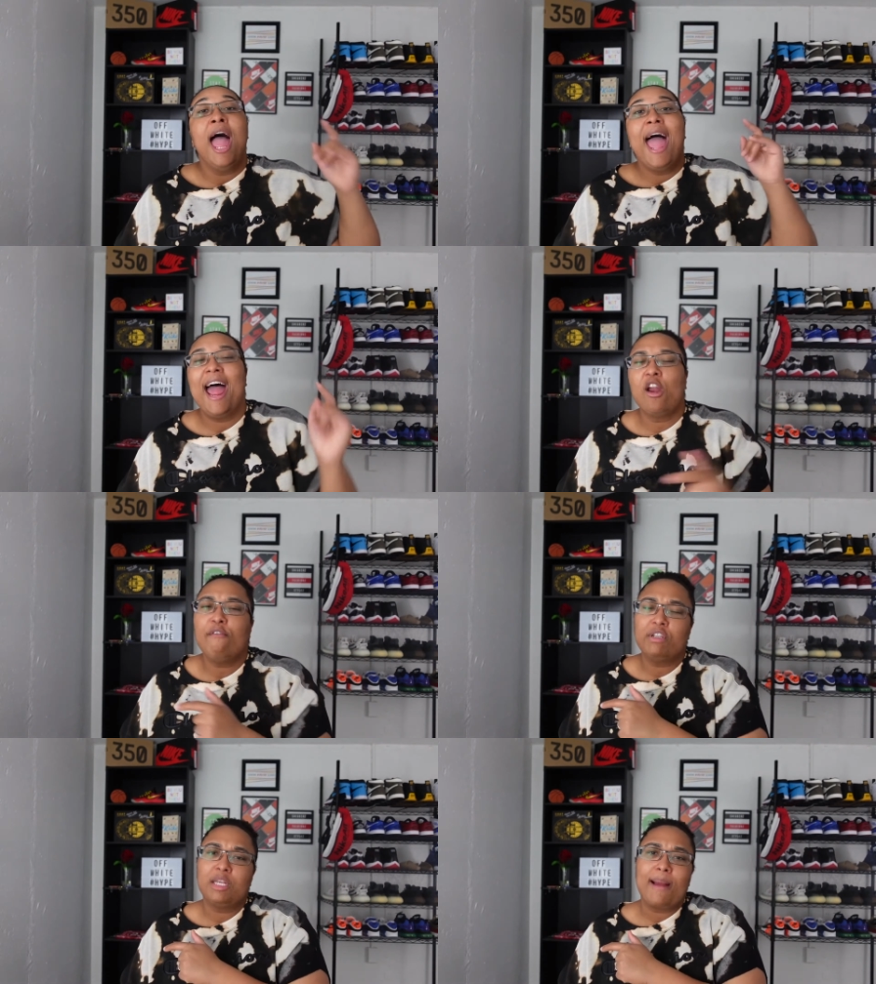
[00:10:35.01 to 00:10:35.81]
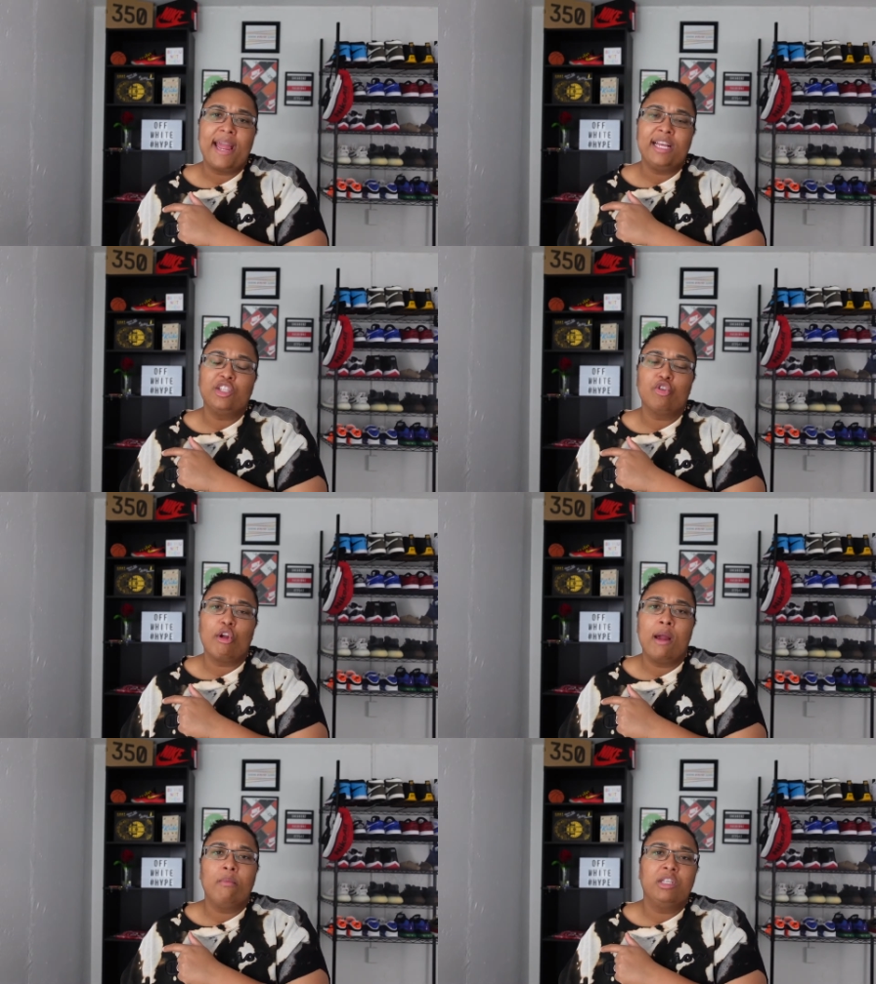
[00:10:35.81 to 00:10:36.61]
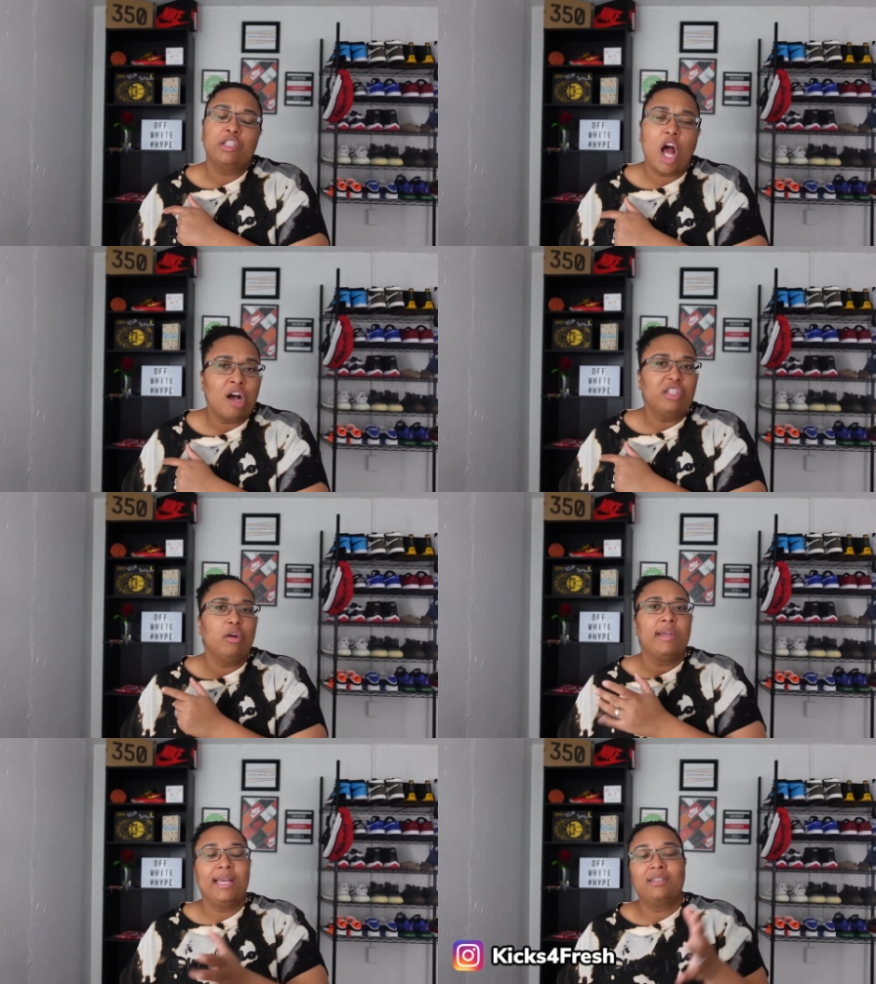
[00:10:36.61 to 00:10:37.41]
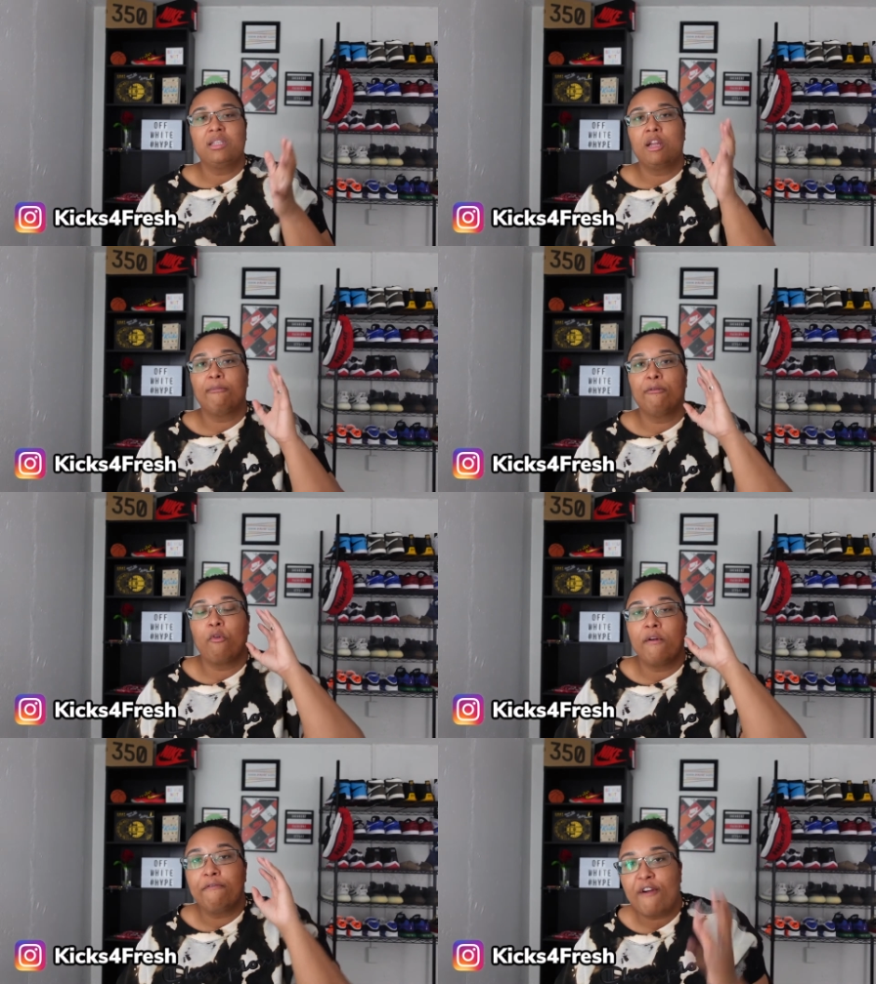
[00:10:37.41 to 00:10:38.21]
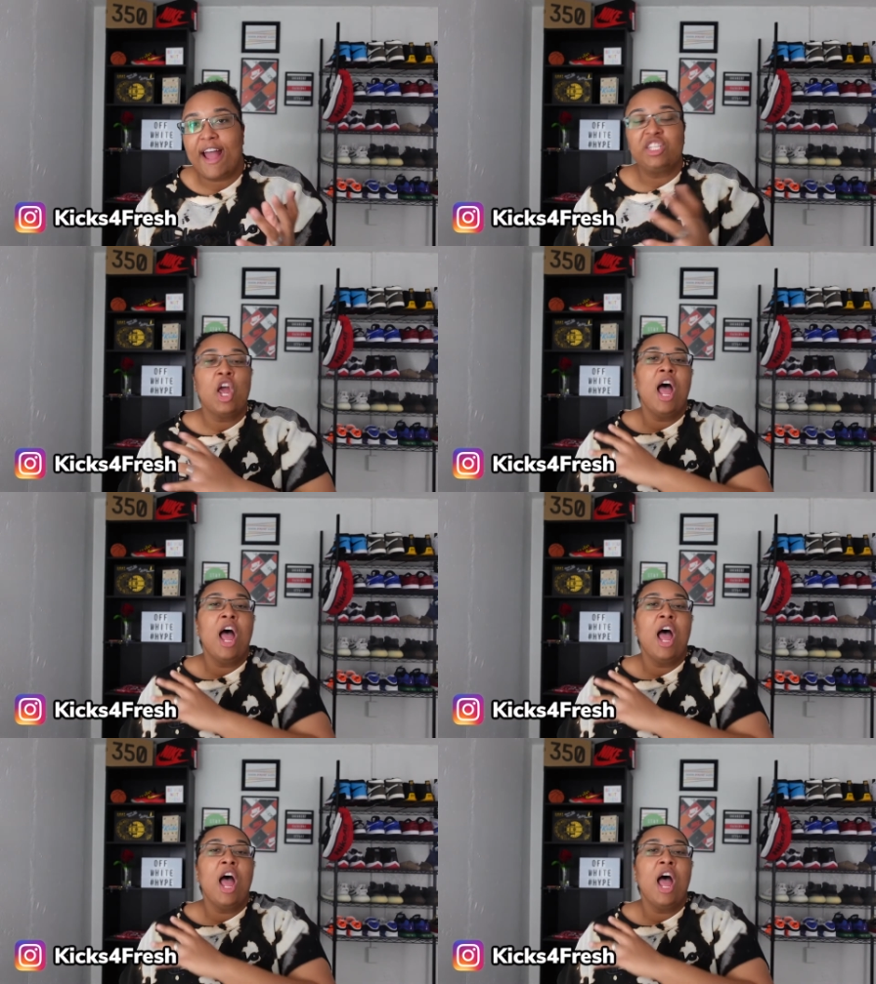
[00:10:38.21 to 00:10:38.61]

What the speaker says: Head over to my Instagram, which is also kicks4fresh.